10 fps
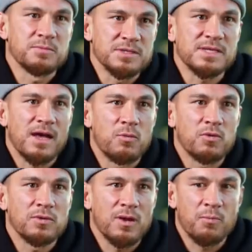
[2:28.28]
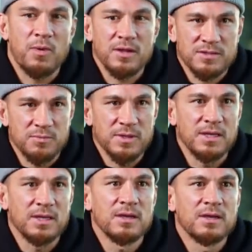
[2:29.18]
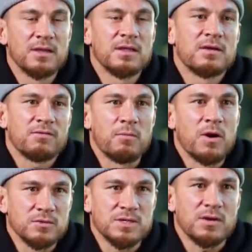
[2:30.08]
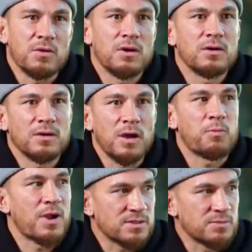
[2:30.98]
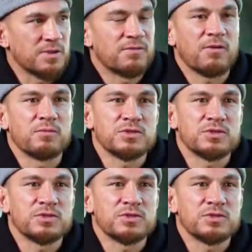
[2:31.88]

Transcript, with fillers: to be Samoan. I'm proud to be from Aotearoa. I'm proud to be from